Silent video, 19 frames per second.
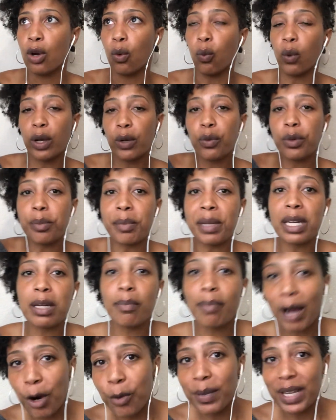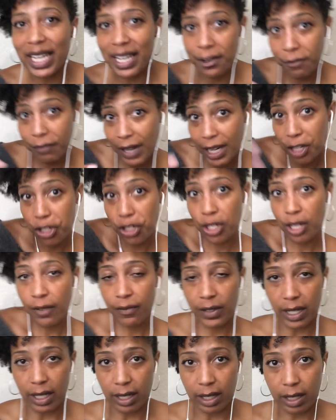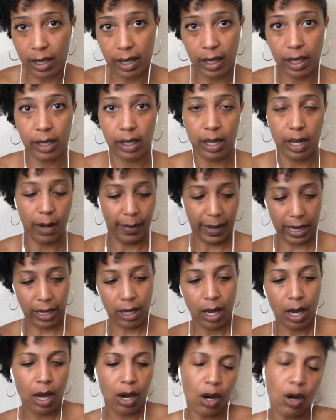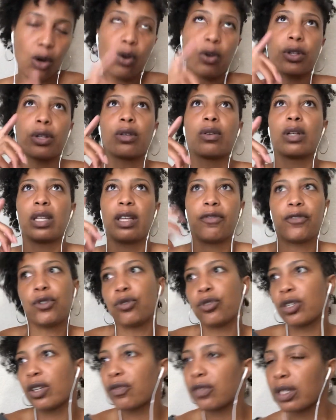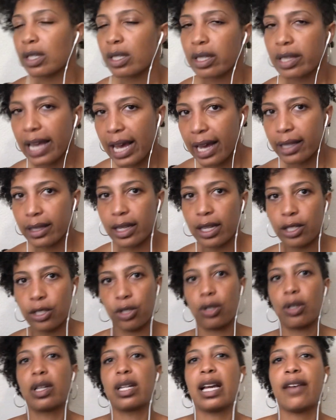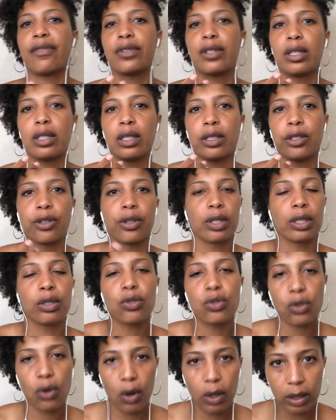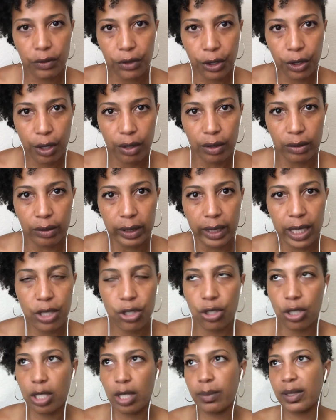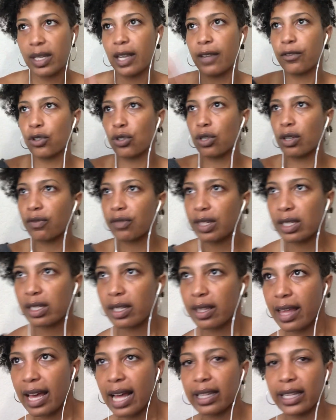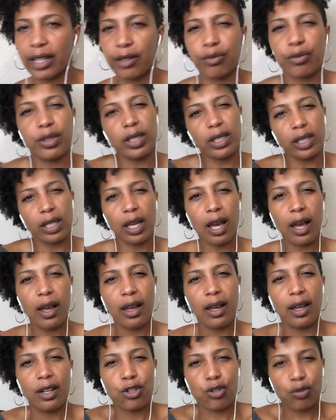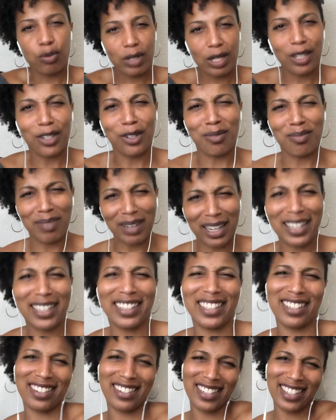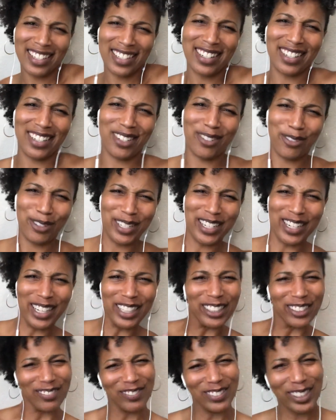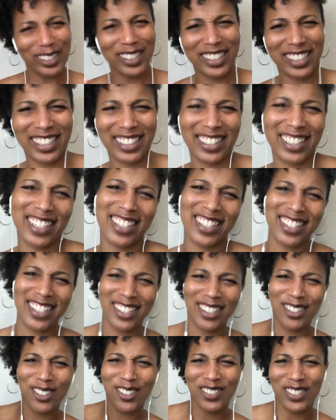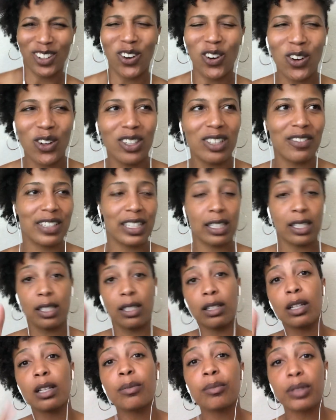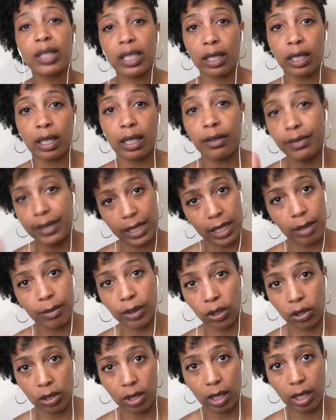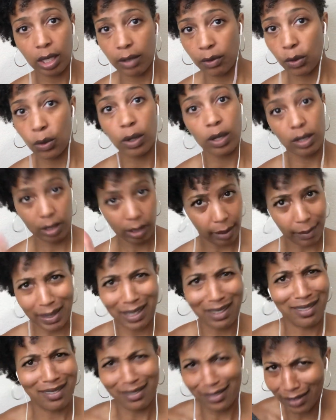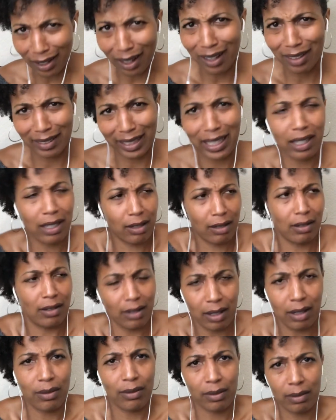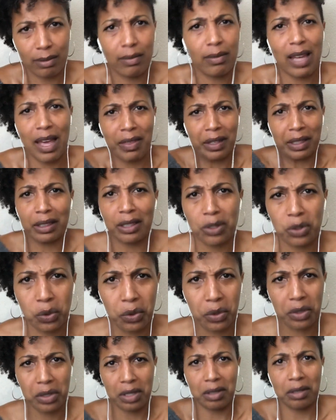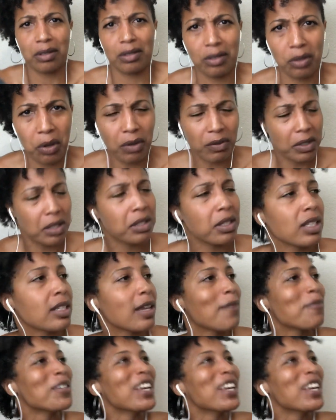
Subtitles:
what it would mean about me if I shifted into this? If you shift into that, then you're going to lose all of your current relationships. If you shift into that, like really treating your body like she's that $20 milkshake, like she deserves all of it. This is completely a vegan milkshake, of course. I mean, duh, like, ethically sourced and all these things.